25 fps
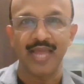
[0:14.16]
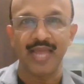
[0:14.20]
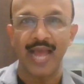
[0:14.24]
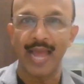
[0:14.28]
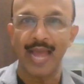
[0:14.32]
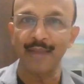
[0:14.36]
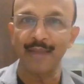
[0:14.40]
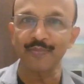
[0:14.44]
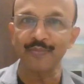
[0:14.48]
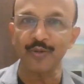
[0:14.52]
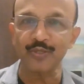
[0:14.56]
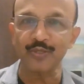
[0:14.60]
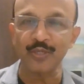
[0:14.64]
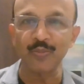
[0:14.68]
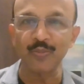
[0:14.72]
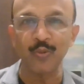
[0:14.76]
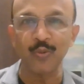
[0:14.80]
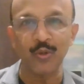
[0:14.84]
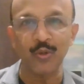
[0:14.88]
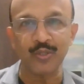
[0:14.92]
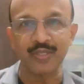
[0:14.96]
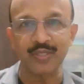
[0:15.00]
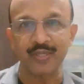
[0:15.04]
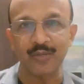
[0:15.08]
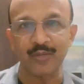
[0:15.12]
I am Dr.
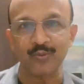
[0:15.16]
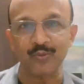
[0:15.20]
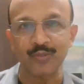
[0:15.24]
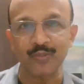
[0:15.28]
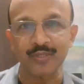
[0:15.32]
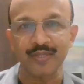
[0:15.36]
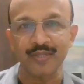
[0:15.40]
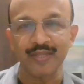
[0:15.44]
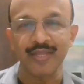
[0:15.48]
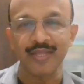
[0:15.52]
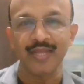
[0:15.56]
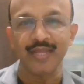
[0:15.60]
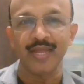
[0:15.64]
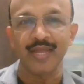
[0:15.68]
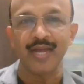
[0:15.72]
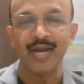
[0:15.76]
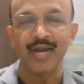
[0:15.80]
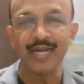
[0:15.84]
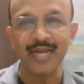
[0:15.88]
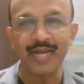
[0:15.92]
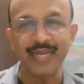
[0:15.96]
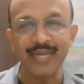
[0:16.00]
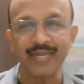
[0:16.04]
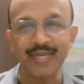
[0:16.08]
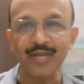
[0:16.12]
Mohan Raut,
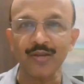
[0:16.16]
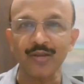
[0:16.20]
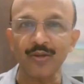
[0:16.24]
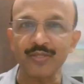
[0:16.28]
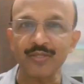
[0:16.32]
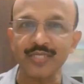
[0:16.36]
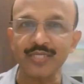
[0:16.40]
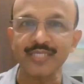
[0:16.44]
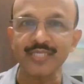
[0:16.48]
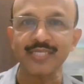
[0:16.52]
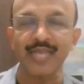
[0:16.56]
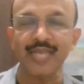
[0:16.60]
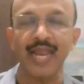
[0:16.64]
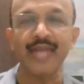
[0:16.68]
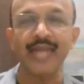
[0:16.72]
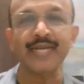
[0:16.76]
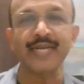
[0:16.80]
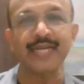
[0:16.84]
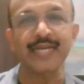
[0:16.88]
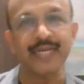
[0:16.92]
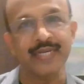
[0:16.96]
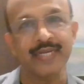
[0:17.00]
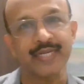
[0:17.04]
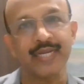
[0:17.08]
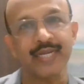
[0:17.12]
a gynecologist
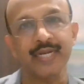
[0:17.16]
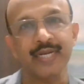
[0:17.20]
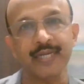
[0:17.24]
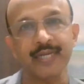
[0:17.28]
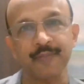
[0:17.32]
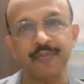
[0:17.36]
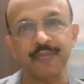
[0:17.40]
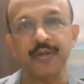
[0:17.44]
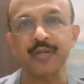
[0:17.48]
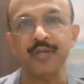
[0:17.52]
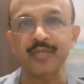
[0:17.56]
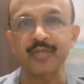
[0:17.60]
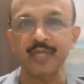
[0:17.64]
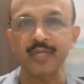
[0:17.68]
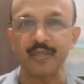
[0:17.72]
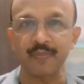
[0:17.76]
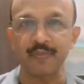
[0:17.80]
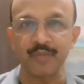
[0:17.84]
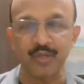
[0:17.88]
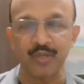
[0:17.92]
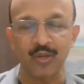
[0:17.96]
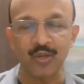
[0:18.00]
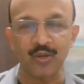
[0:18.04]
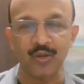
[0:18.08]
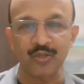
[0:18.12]
and clinical reproductive
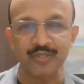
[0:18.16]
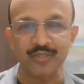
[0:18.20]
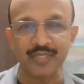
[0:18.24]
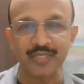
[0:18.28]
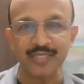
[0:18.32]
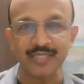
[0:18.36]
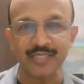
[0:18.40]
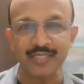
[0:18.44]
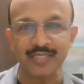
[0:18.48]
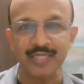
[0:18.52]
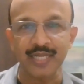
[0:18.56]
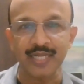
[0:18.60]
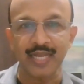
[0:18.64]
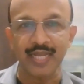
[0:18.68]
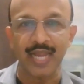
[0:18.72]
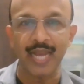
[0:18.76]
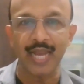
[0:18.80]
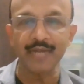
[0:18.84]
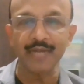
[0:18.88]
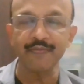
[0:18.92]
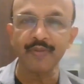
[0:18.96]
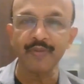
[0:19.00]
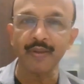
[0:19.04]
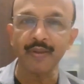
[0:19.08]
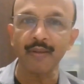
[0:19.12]
immunologist,
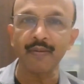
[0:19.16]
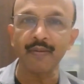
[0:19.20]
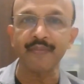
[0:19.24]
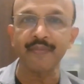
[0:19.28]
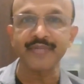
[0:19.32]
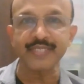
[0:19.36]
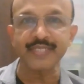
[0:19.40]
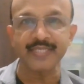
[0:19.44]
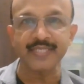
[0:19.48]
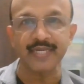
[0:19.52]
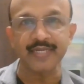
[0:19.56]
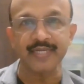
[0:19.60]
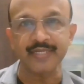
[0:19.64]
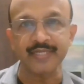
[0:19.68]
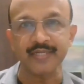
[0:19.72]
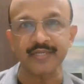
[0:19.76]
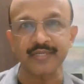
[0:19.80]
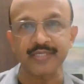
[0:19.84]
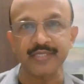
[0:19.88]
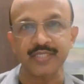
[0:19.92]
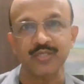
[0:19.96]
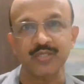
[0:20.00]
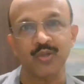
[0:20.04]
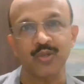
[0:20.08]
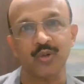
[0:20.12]
and we have our
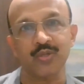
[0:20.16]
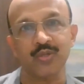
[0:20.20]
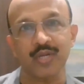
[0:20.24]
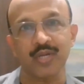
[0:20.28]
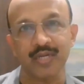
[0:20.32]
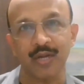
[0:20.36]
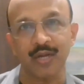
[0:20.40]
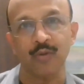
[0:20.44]
centers, Dr.